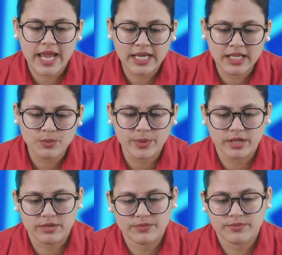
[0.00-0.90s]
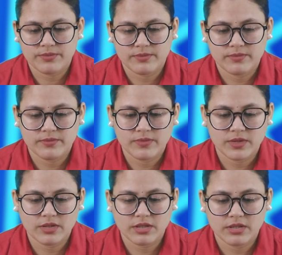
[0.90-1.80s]
anywhere,
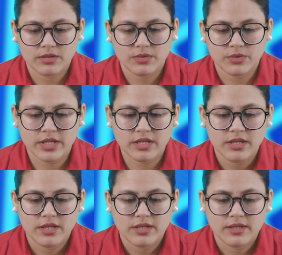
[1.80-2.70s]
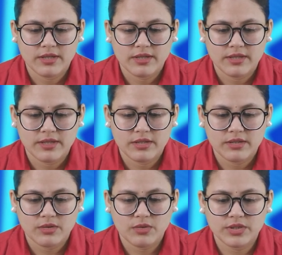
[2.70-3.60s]
okay,
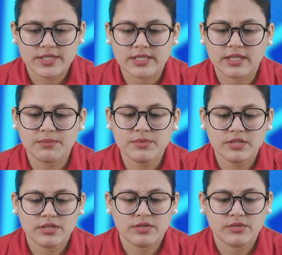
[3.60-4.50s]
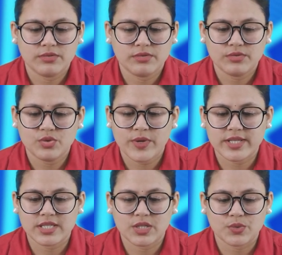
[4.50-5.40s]
on the script to
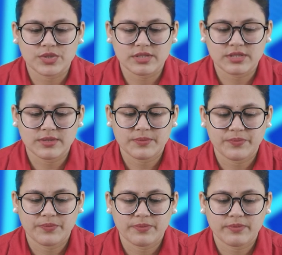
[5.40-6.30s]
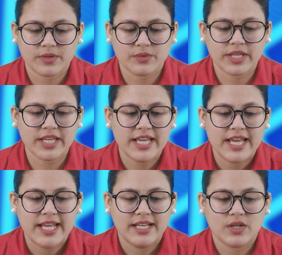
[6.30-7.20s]
execute it. Okay.
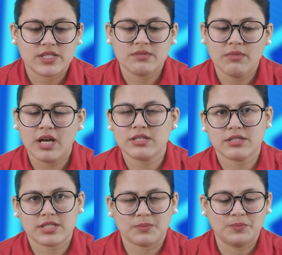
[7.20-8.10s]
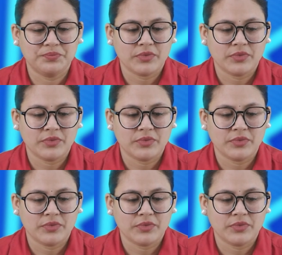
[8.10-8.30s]
Now smart tip.